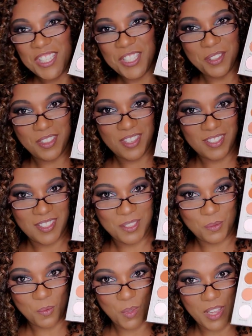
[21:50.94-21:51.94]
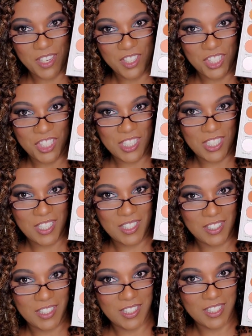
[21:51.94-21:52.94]
So this is what she
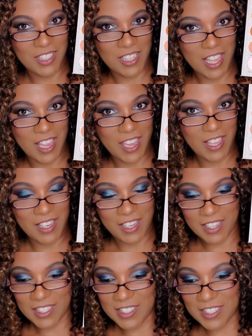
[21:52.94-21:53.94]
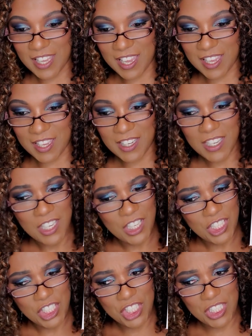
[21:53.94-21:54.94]
looks like. Like I said,
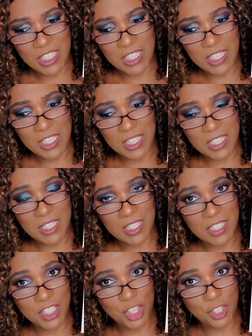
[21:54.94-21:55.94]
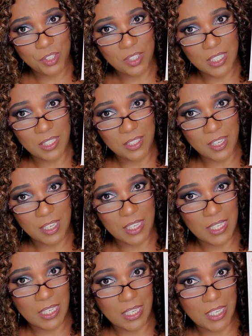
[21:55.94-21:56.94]
she is
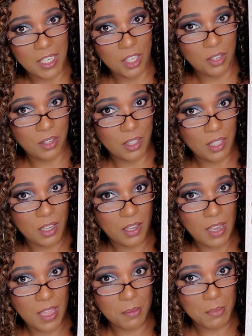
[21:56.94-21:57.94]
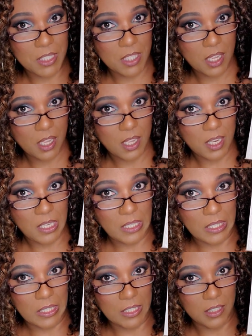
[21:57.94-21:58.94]
$13.99 currently on Amazon,
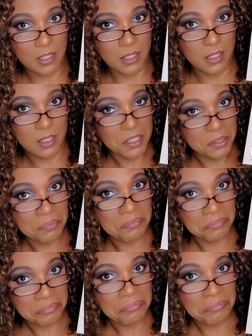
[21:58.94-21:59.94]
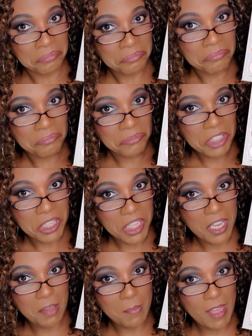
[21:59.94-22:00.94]
and I
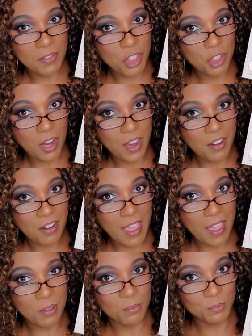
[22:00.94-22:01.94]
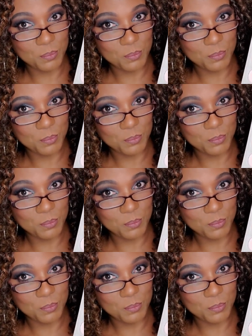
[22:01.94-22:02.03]
think I'm gonna have to try her out.